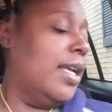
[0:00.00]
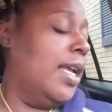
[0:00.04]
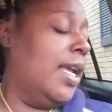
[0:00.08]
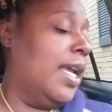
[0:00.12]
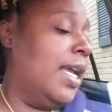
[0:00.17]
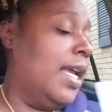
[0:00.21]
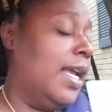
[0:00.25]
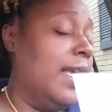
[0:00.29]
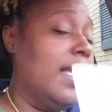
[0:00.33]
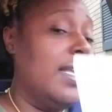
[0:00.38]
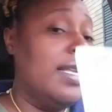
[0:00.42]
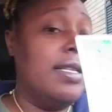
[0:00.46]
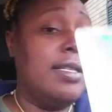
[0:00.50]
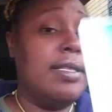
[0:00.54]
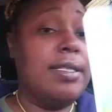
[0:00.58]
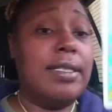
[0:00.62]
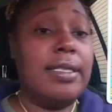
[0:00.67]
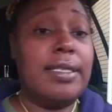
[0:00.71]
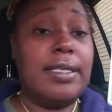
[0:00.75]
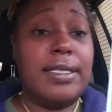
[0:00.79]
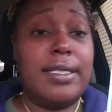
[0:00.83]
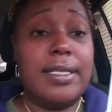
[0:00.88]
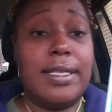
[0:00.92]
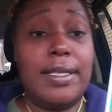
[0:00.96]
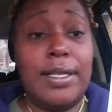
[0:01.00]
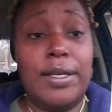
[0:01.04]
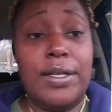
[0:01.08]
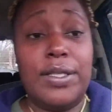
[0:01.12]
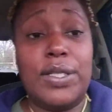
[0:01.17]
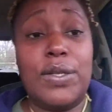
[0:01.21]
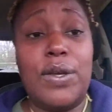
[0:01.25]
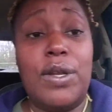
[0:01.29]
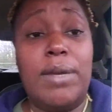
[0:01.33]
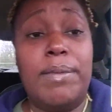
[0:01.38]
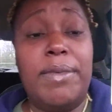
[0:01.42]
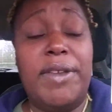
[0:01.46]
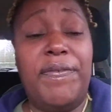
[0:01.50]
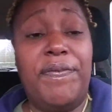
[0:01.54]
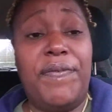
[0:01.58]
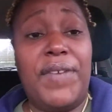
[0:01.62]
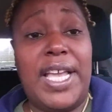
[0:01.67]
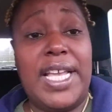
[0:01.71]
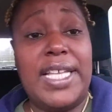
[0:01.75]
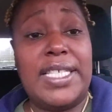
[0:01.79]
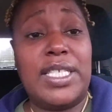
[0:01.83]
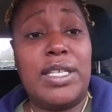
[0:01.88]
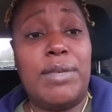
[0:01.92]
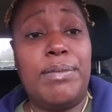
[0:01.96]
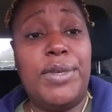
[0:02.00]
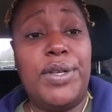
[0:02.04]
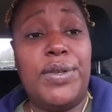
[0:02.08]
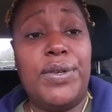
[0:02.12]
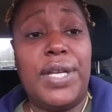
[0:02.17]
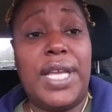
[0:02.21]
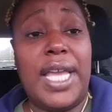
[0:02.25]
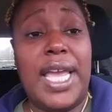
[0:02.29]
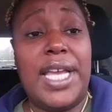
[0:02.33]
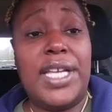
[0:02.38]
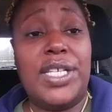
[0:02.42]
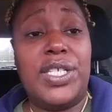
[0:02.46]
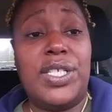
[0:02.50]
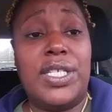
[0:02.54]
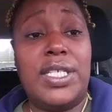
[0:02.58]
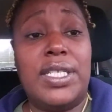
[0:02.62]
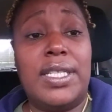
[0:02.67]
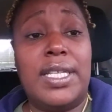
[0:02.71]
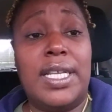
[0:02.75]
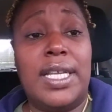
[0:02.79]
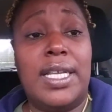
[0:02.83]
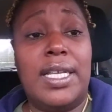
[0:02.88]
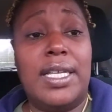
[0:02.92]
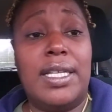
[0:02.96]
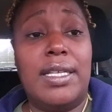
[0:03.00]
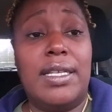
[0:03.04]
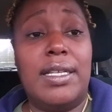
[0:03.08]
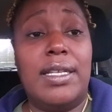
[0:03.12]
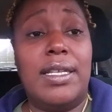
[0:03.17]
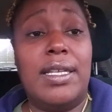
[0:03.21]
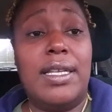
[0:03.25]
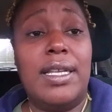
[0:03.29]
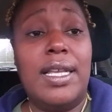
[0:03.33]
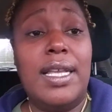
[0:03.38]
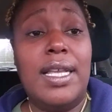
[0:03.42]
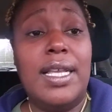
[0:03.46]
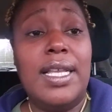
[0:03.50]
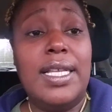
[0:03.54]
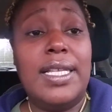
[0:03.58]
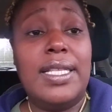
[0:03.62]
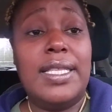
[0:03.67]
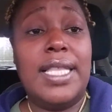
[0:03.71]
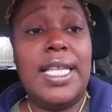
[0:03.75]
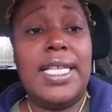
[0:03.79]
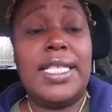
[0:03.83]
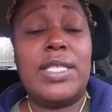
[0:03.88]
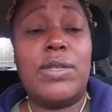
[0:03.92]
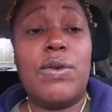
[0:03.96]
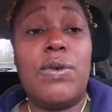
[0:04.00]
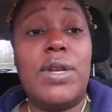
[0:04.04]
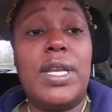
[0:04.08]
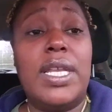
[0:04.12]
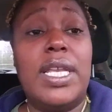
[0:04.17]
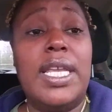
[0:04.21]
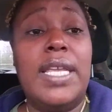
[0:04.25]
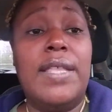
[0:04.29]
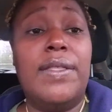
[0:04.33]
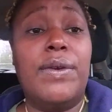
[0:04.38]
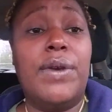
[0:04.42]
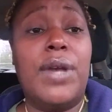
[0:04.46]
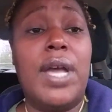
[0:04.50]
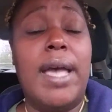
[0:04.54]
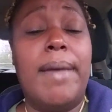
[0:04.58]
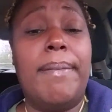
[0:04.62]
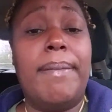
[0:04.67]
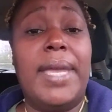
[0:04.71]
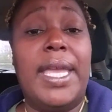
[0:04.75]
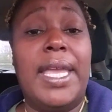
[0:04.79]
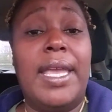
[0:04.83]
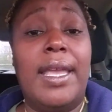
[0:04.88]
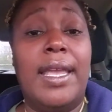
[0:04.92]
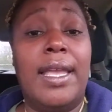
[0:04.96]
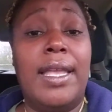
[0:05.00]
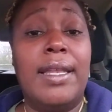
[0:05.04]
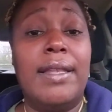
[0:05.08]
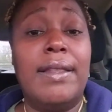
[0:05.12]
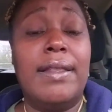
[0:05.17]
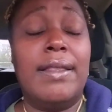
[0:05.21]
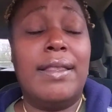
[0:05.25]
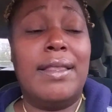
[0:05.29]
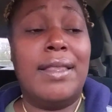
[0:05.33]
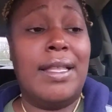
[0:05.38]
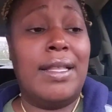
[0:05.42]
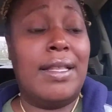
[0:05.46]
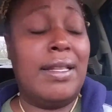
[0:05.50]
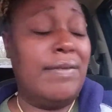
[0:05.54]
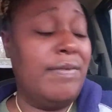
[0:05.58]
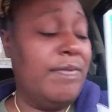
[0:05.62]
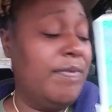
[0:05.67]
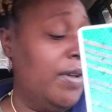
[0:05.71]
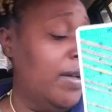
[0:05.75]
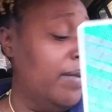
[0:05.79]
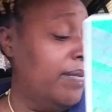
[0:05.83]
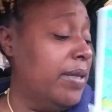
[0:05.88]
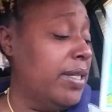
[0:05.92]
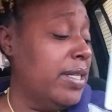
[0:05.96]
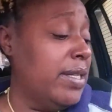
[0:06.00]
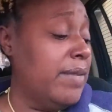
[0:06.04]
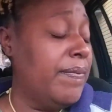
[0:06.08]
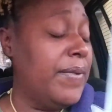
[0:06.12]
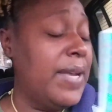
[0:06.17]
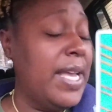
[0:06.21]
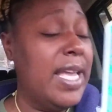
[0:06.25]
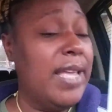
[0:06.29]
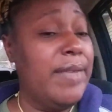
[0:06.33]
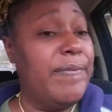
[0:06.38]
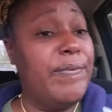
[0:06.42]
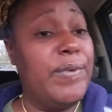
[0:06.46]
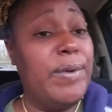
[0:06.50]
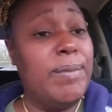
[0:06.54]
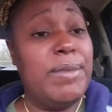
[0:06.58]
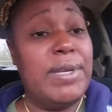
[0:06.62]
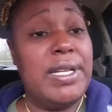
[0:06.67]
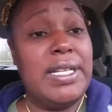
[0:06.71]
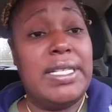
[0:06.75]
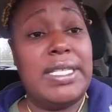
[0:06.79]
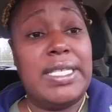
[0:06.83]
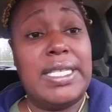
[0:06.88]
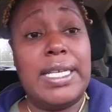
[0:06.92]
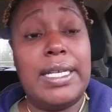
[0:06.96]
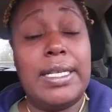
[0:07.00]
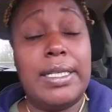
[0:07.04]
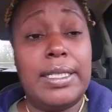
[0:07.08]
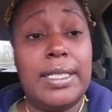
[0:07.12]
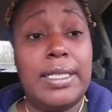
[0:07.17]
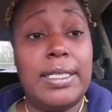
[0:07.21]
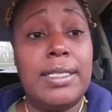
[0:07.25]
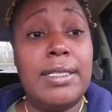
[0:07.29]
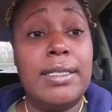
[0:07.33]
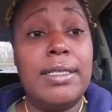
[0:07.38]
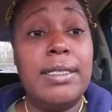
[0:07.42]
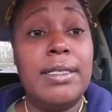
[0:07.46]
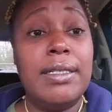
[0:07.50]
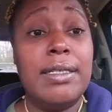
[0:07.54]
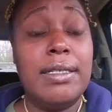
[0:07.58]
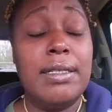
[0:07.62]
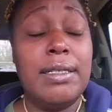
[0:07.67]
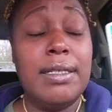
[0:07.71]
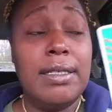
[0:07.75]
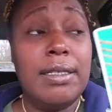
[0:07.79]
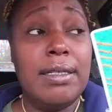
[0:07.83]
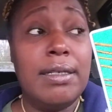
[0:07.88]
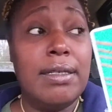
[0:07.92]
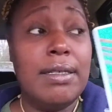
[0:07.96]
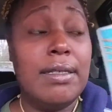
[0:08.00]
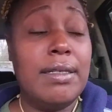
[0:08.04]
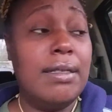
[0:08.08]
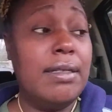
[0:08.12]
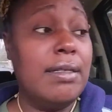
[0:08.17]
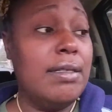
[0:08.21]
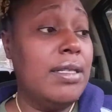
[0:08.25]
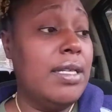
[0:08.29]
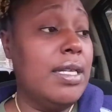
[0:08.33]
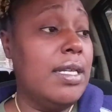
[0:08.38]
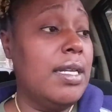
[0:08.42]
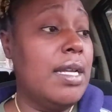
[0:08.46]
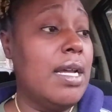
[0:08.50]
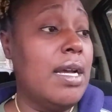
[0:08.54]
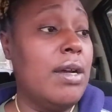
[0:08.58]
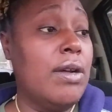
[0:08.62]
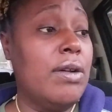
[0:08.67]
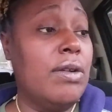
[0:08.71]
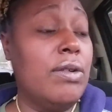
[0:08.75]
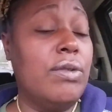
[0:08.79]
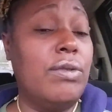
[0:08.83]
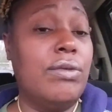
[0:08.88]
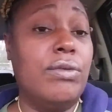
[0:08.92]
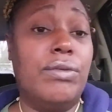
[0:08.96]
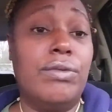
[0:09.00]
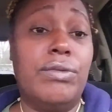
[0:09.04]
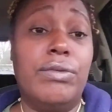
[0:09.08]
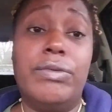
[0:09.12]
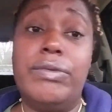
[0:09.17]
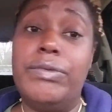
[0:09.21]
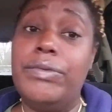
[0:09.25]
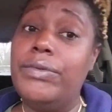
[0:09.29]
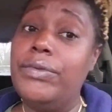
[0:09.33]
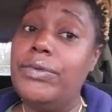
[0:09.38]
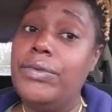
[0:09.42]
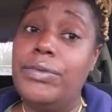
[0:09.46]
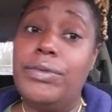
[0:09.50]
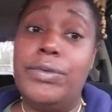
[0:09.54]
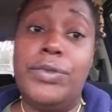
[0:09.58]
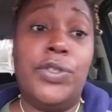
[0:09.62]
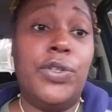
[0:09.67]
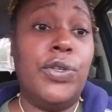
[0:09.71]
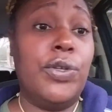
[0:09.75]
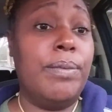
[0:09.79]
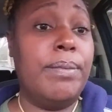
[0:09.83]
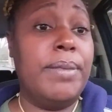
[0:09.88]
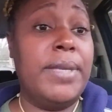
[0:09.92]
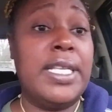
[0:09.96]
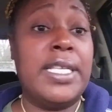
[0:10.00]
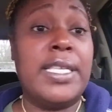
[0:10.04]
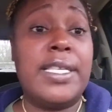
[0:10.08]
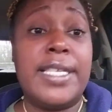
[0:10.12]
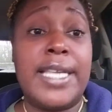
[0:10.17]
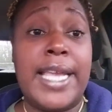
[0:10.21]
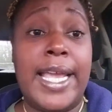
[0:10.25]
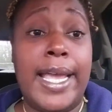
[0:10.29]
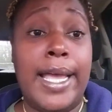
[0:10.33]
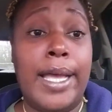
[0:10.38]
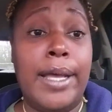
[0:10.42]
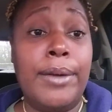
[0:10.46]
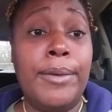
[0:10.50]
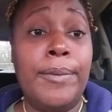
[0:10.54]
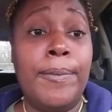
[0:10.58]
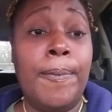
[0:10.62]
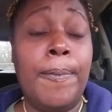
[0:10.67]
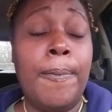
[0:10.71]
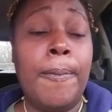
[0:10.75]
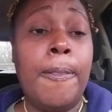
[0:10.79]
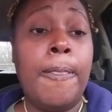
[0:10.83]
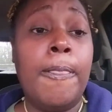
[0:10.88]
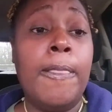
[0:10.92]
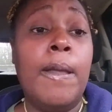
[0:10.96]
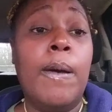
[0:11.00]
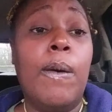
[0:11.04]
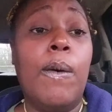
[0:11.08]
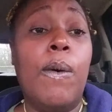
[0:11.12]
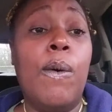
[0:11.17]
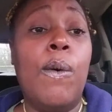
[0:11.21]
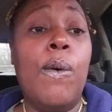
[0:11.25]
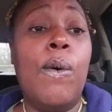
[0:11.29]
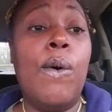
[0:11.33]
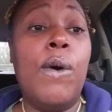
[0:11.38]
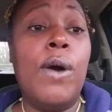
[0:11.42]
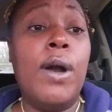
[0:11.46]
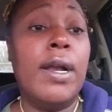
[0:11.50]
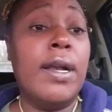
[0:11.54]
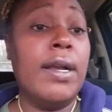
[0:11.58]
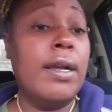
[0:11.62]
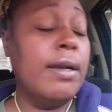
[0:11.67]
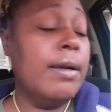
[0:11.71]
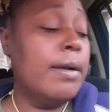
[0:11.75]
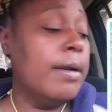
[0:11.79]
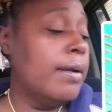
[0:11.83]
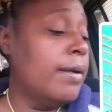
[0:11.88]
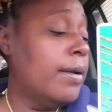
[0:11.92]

And there's going to be fast communication that that's going to either come in of the divine feminine telling, you know, you to missed out, or